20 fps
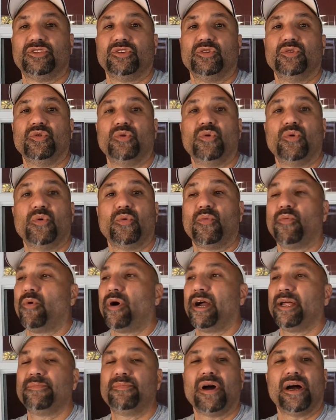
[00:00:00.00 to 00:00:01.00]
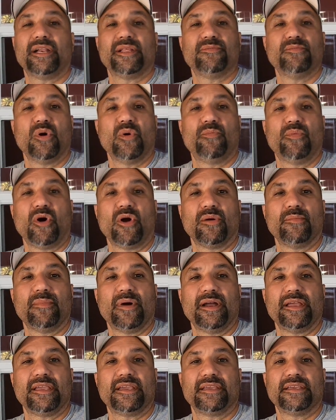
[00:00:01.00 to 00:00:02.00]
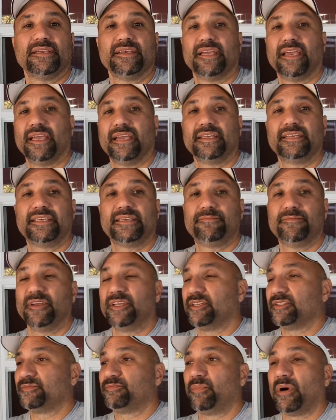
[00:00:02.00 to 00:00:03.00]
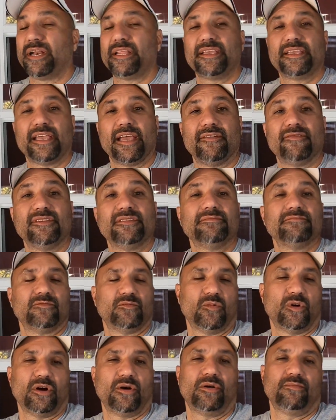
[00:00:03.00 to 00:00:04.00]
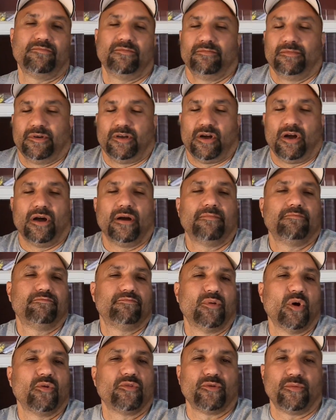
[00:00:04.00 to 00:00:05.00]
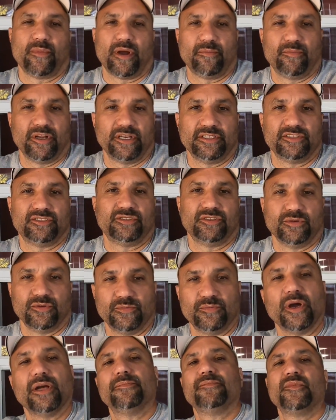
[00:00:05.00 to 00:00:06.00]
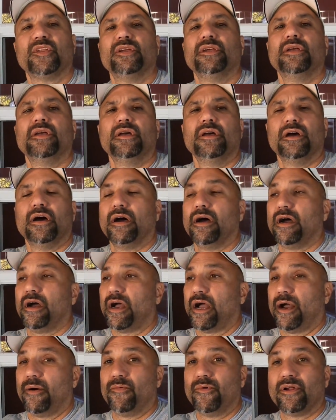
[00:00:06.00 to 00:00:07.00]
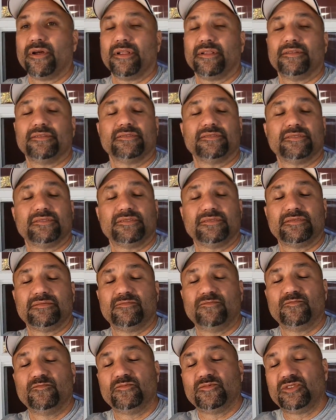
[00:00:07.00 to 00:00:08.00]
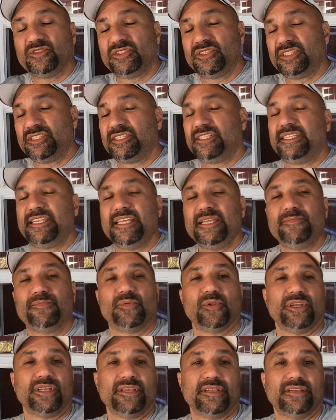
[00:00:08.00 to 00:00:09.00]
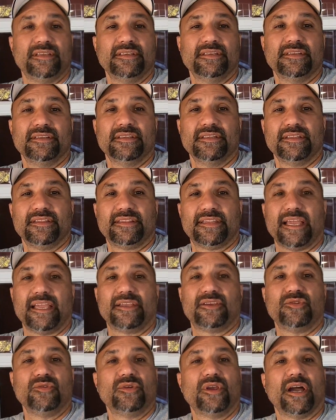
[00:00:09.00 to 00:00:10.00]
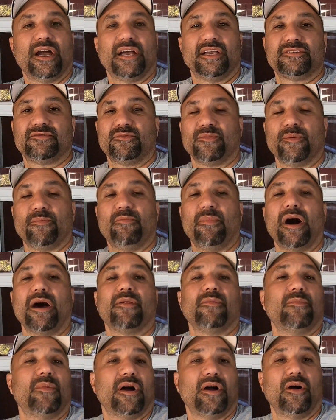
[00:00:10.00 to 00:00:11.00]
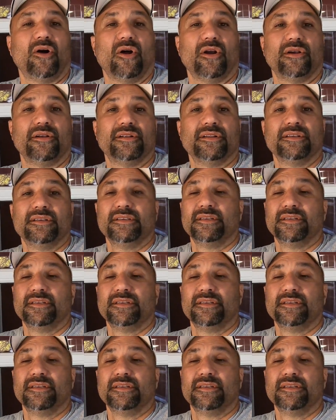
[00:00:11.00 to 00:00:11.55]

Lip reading: to Wide Body Mopar Mike and his buddy Kevin. Well, both are my buddies too, but I want to deeply thank you guys from the bottom of my heart.